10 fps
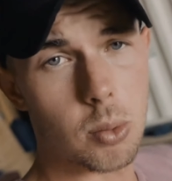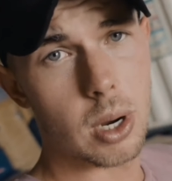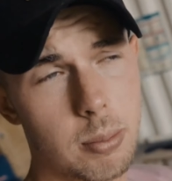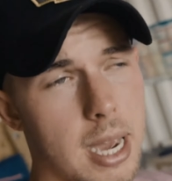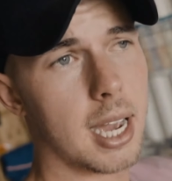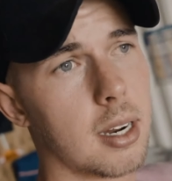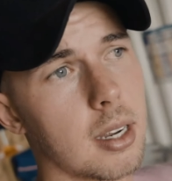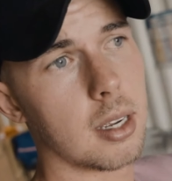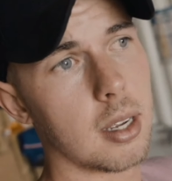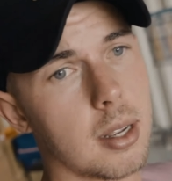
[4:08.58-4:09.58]
way
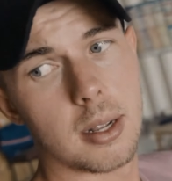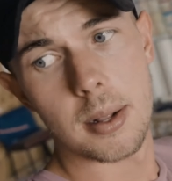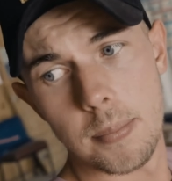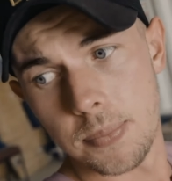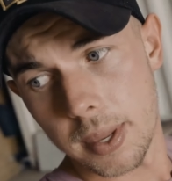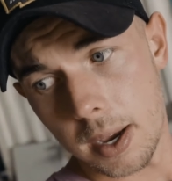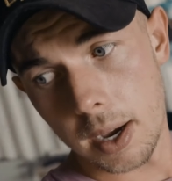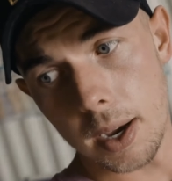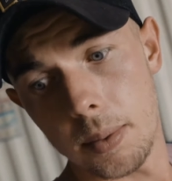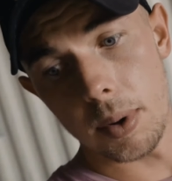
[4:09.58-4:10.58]
back.
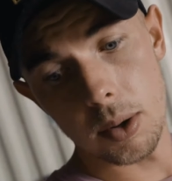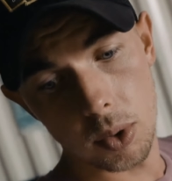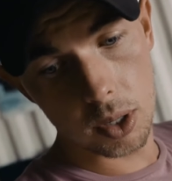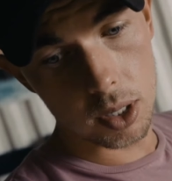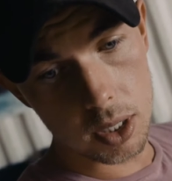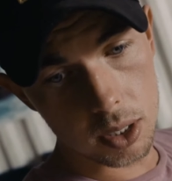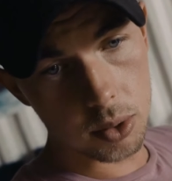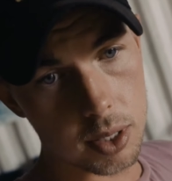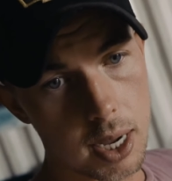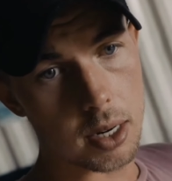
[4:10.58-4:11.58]
And we're gonna deal
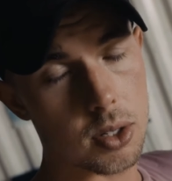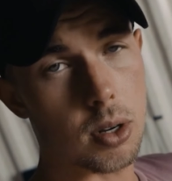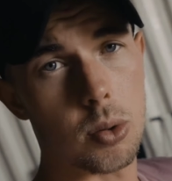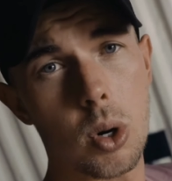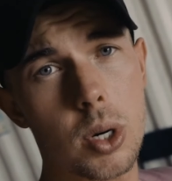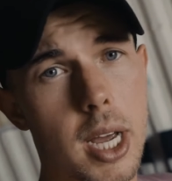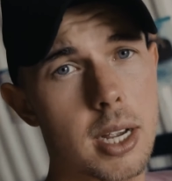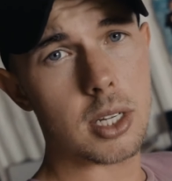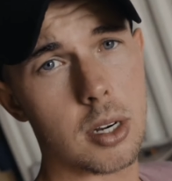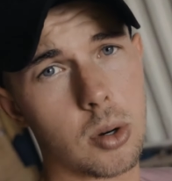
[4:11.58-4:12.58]
with that. It's got a
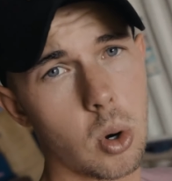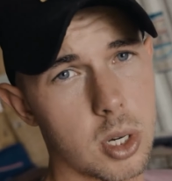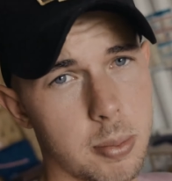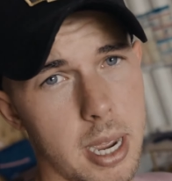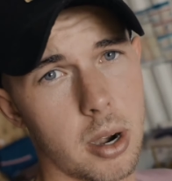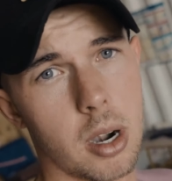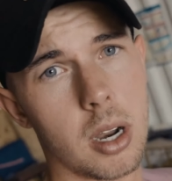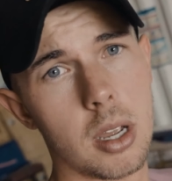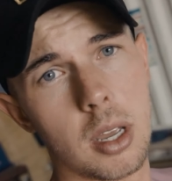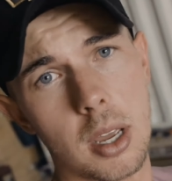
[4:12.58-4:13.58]
Rotax 100 horsepower
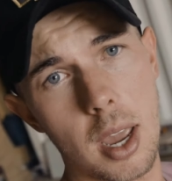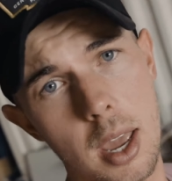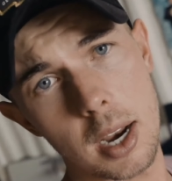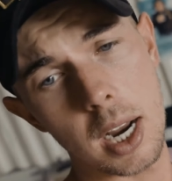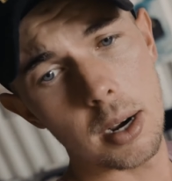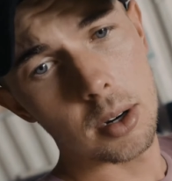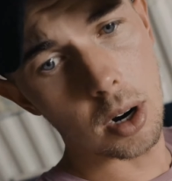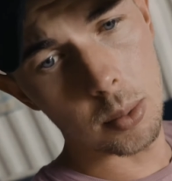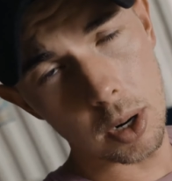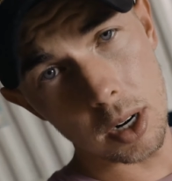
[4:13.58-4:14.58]
in it,
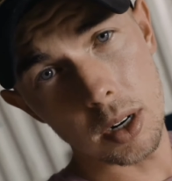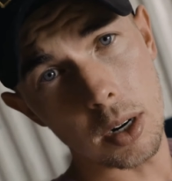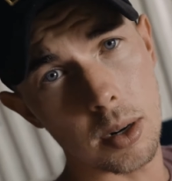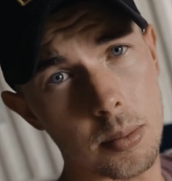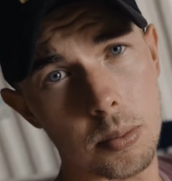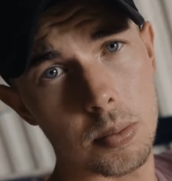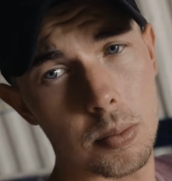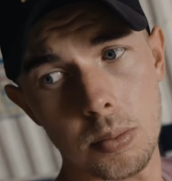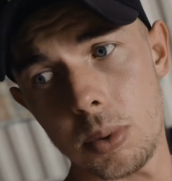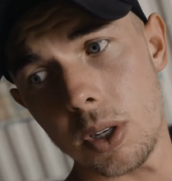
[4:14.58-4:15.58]
carburetor,
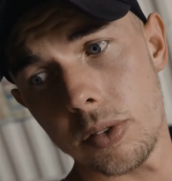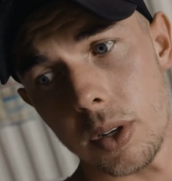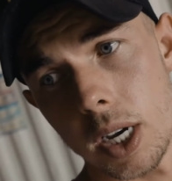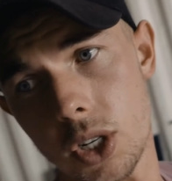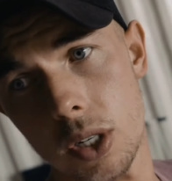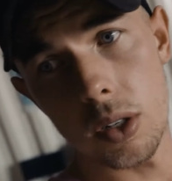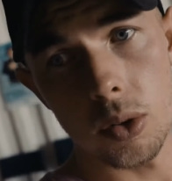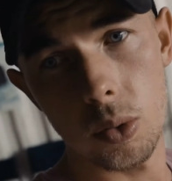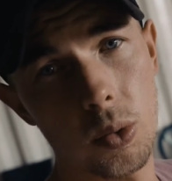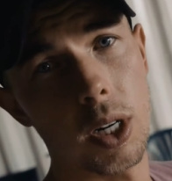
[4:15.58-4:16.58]
beautiful engine
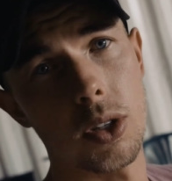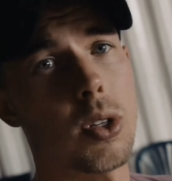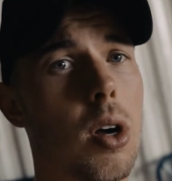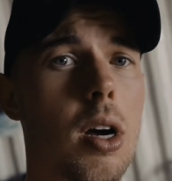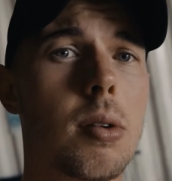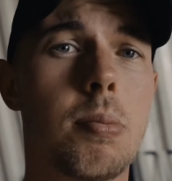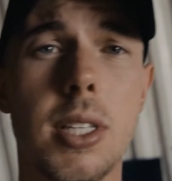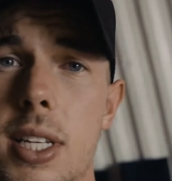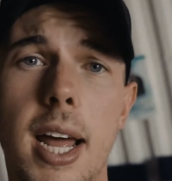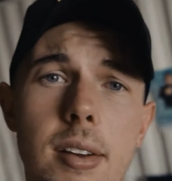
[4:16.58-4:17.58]
when it's not
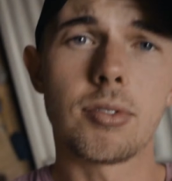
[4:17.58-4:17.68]
been standing